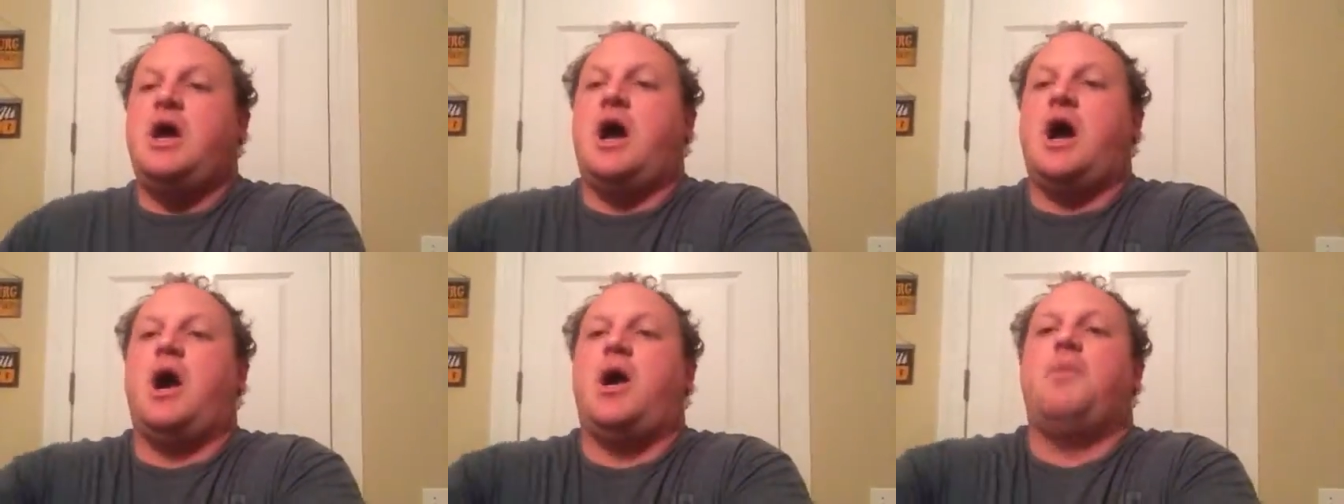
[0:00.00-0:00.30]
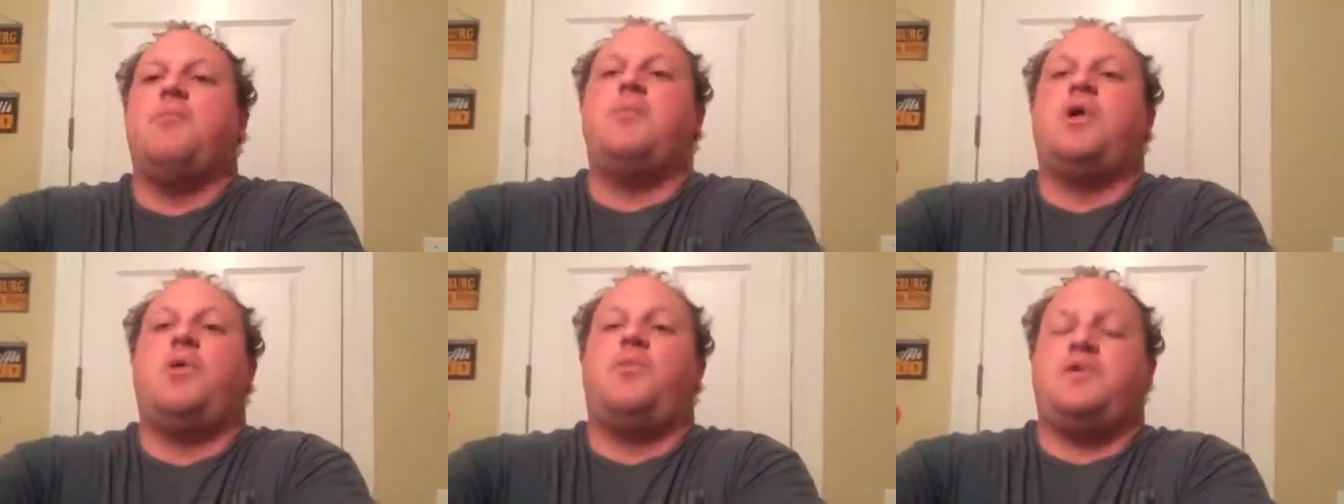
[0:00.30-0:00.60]

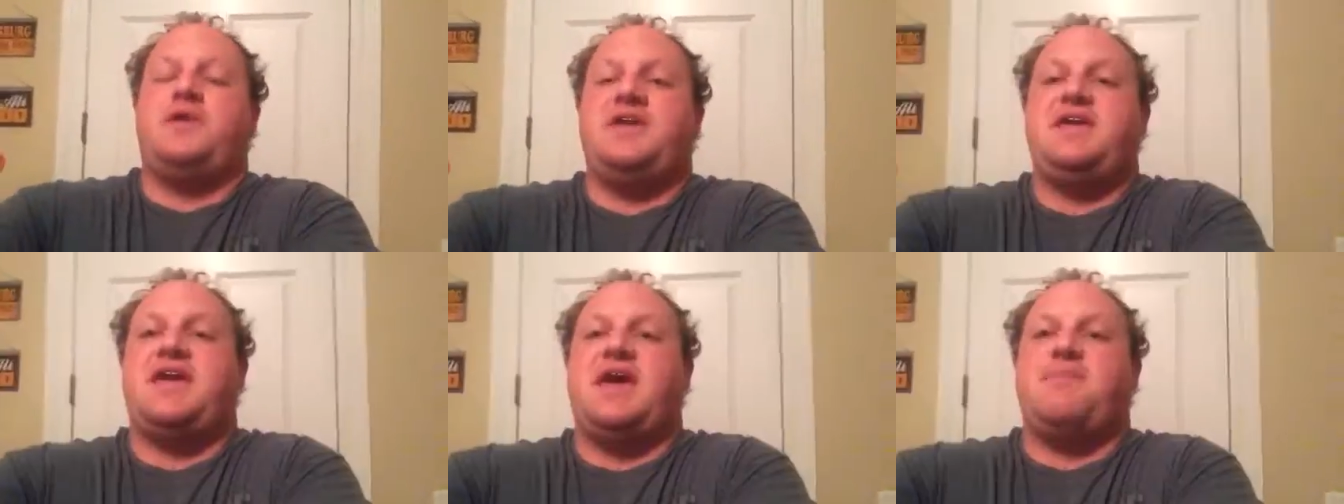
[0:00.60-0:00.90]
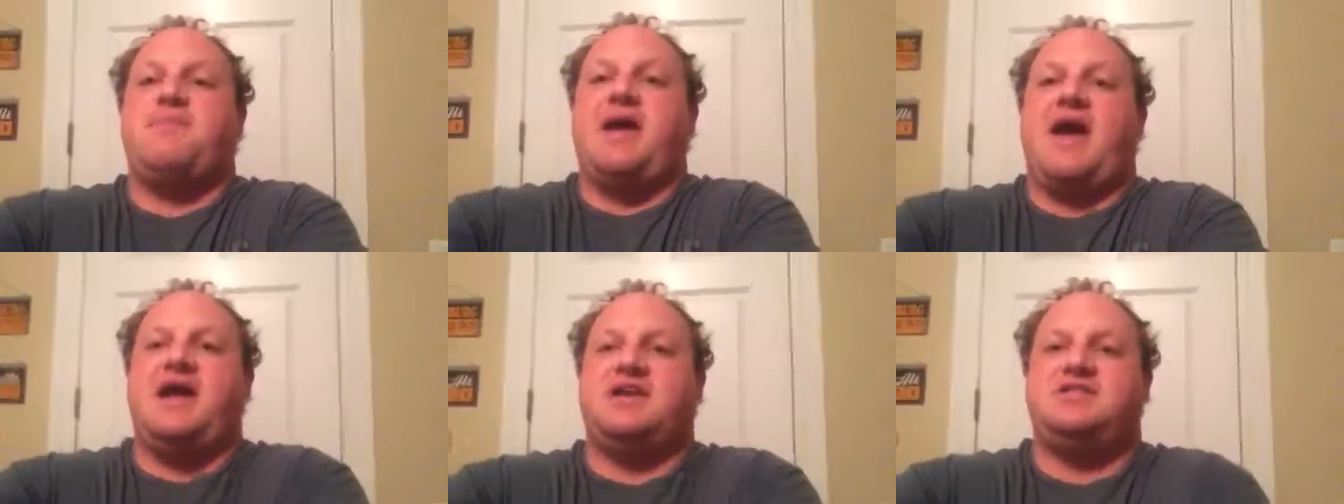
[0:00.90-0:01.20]
Um, but when he
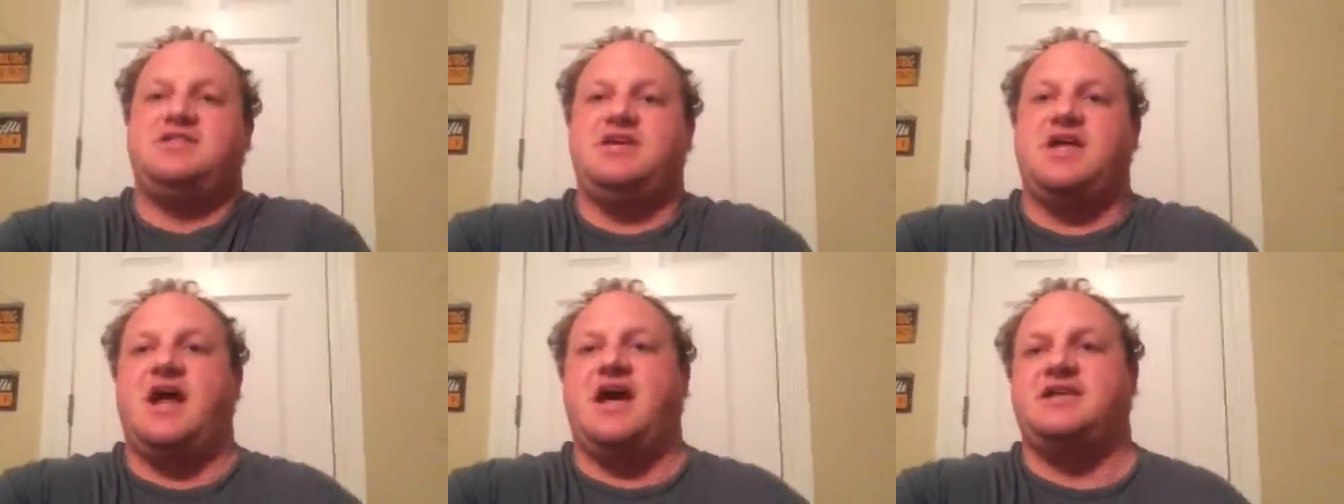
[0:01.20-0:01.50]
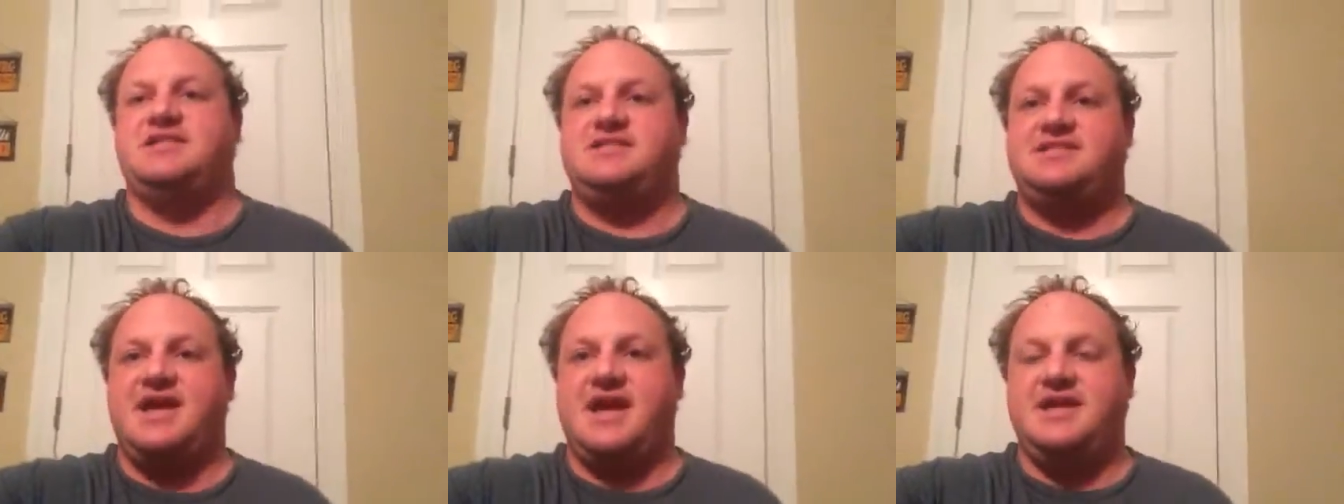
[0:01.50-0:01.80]
came back to the
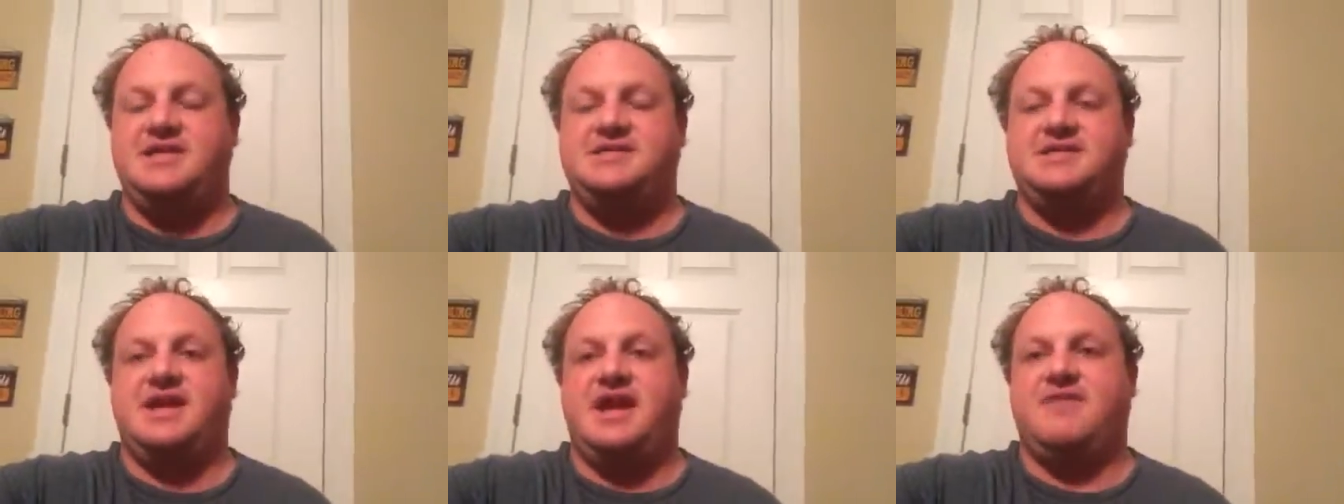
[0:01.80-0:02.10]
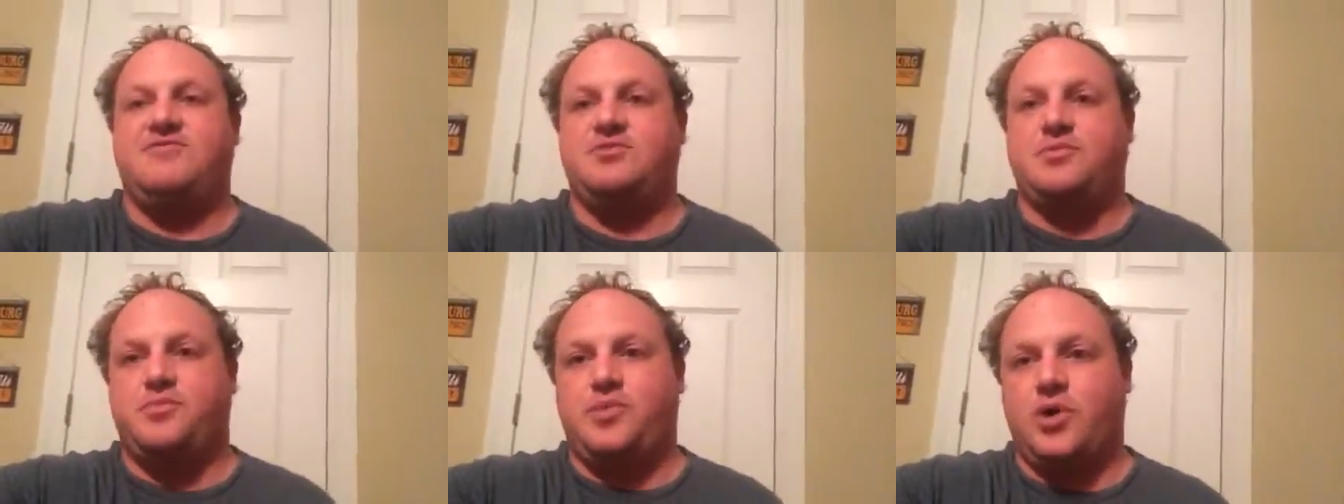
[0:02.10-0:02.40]
United States and
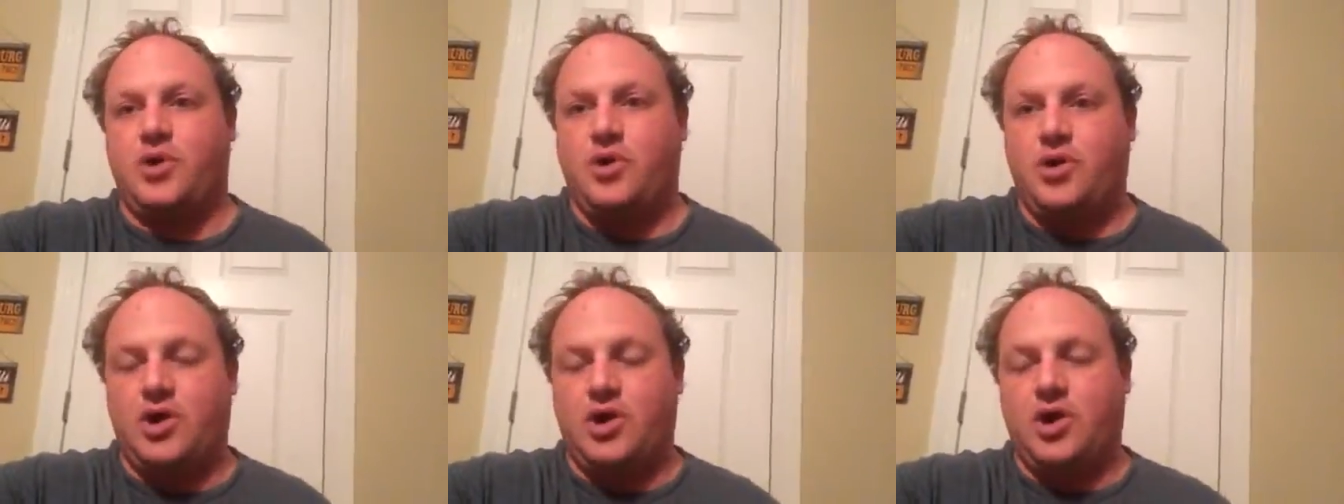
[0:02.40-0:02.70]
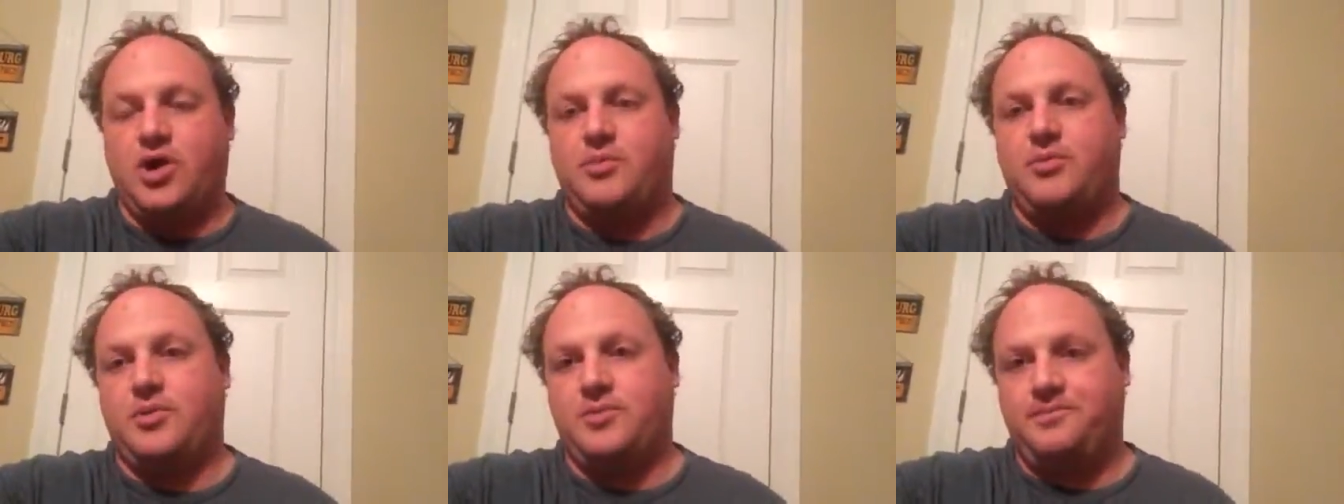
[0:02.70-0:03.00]
after Pearl
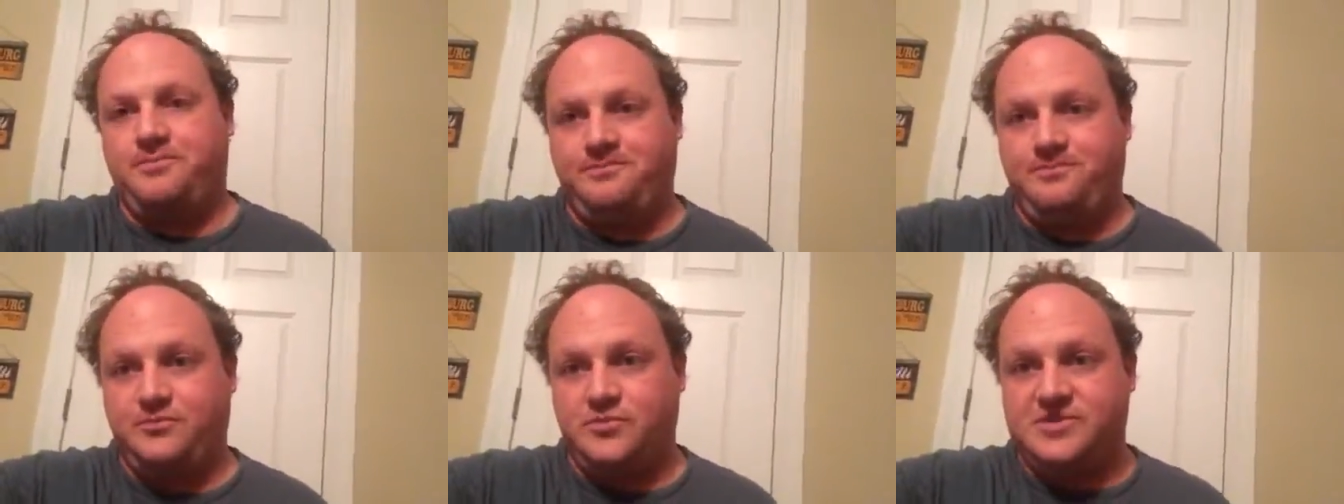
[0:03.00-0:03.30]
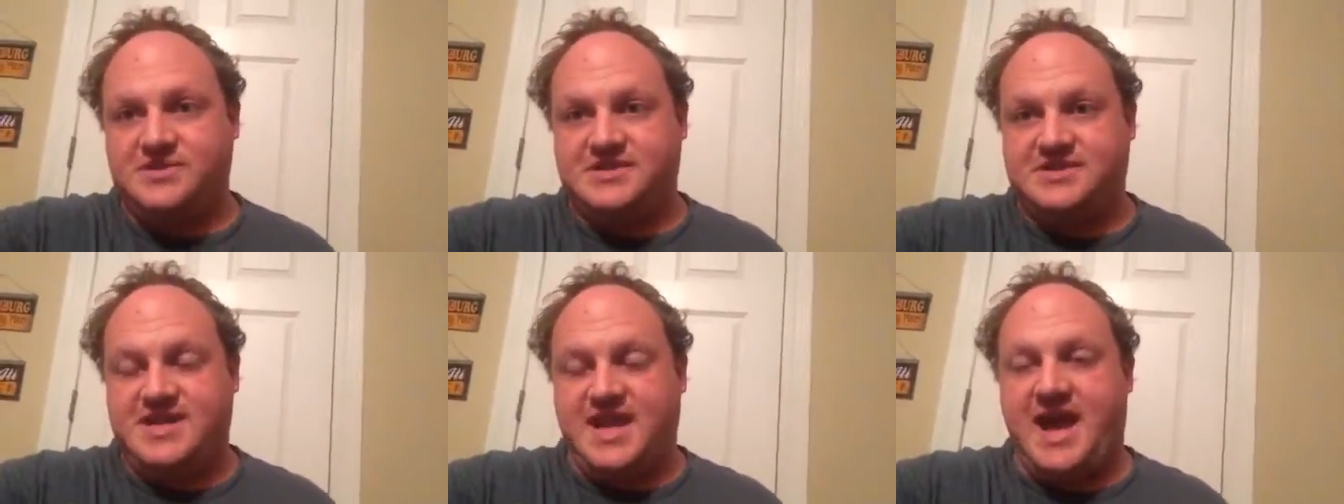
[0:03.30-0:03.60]
Harbor
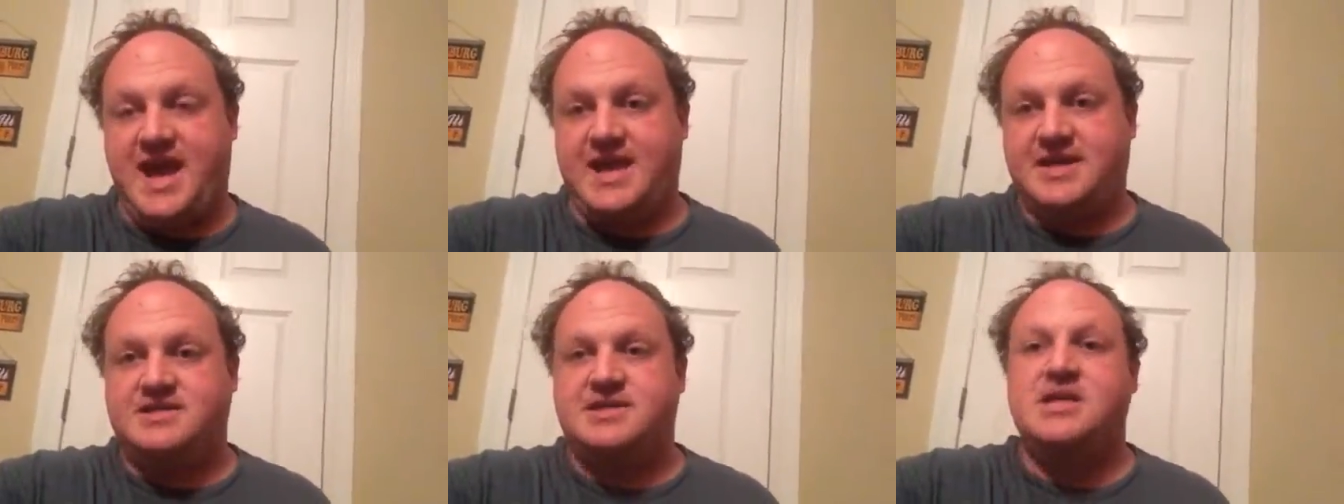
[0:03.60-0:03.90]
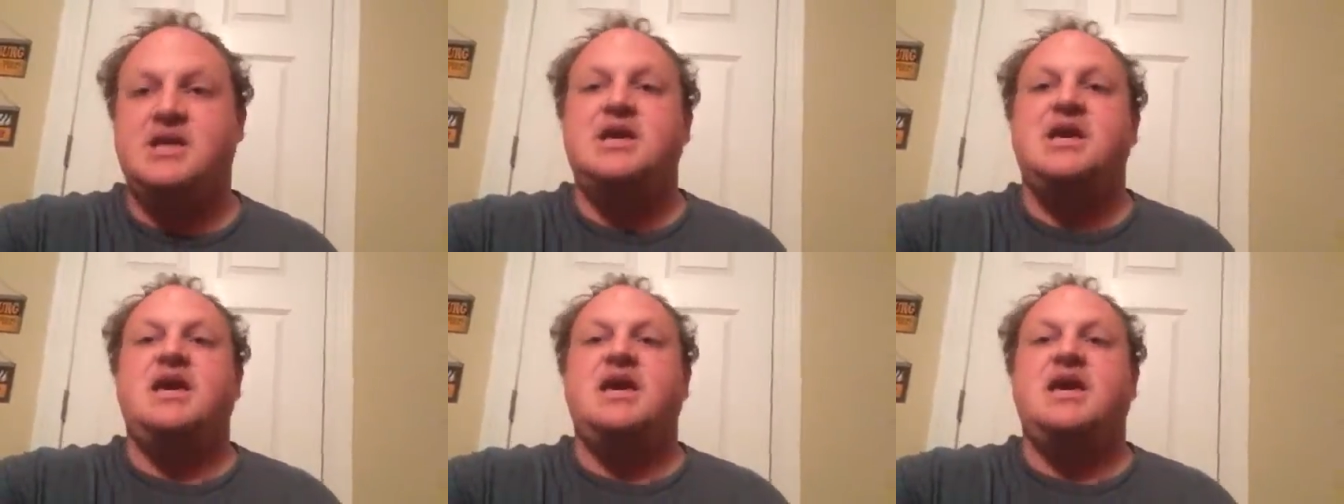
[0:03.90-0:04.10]
was attacked,